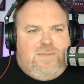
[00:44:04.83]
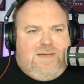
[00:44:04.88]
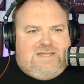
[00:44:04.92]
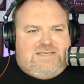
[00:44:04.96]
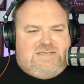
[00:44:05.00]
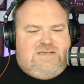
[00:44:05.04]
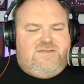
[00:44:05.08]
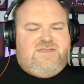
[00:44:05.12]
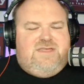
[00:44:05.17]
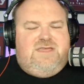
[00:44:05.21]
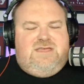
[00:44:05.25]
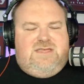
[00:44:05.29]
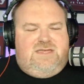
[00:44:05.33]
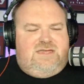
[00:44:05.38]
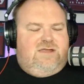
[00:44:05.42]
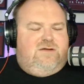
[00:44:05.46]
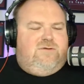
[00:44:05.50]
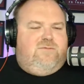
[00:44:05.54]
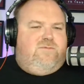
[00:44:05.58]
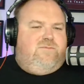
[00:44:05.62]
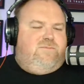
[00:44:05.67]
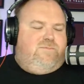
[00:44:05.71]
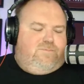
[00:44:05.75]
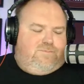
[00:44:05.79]
better. I think, you
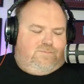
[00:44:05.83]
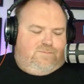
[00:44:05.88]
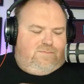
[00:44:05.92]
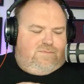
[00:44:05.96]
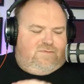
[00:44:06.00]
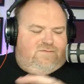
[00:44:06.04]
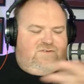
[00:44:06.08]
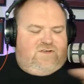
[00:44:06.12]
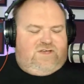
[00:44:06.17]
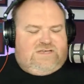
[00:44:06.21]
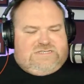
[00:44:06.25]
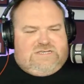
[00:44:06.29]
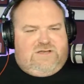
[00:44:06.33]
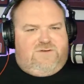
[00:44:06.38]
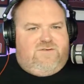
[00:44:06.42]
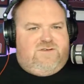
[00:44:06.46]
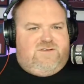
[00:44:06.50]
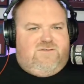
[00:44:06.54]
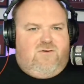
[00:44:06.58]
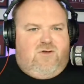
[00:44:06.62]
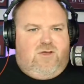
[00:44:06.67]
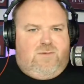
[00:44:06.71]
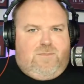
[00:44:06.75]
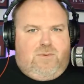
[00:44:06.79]
know, the first half
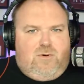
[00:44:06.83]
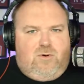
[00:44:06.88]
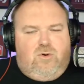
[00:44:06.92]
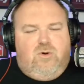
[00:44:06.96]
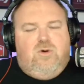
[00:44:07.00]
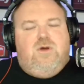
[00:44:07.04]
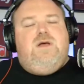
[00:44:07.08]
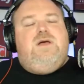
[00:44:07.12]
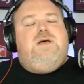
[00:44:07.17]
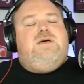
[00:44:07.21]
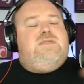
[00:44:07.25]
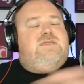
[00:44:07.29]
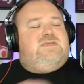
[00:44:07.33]
was very poor.